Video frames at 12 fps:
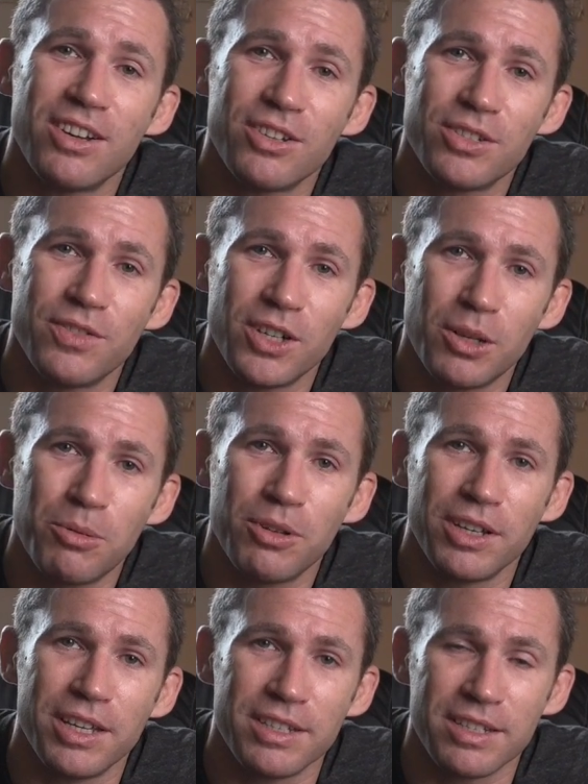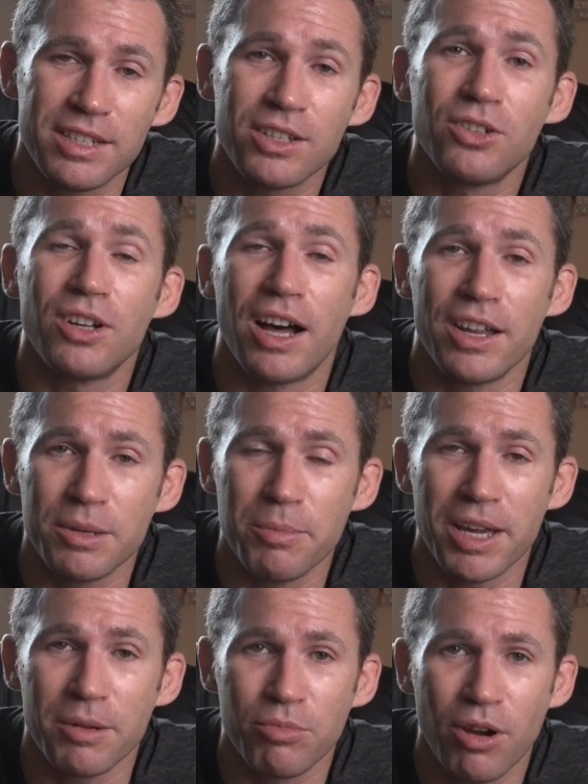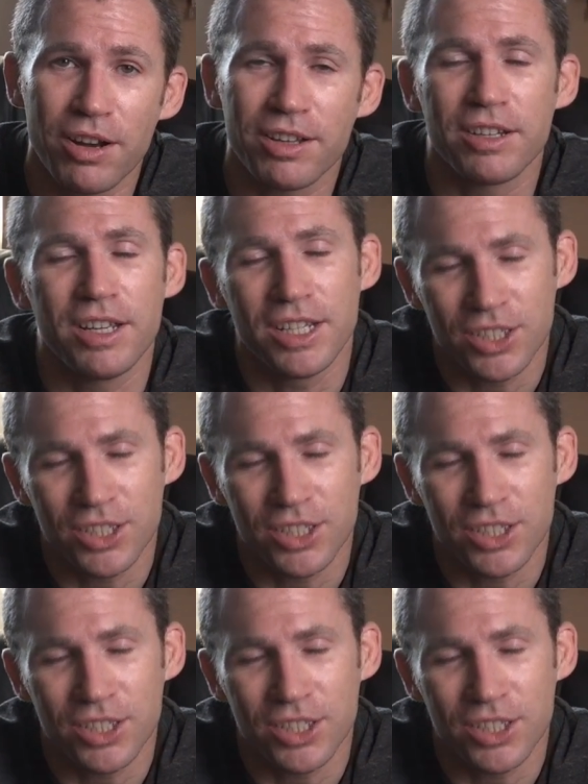Now it's available as a single on-demand product.